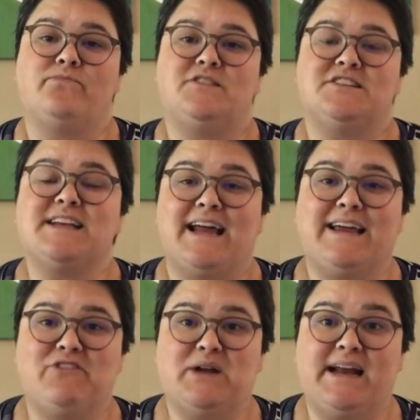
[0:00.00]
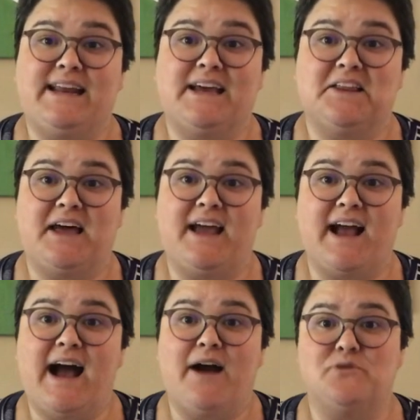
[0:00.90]
Just to kind of give you an idea, like
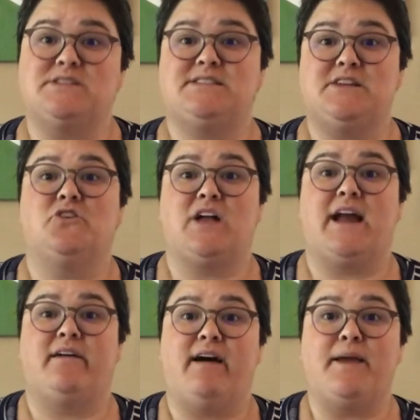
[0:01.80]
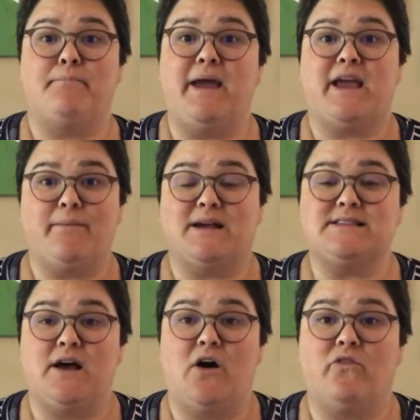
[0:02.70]
I was still kind of like making
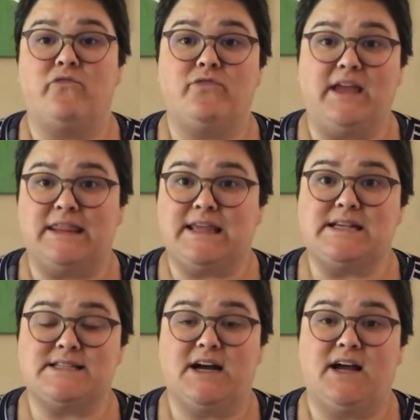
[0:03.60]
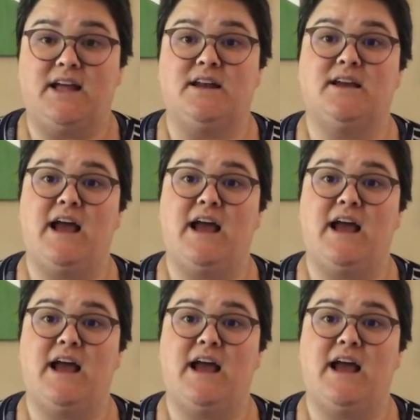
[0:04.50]
myself get things done.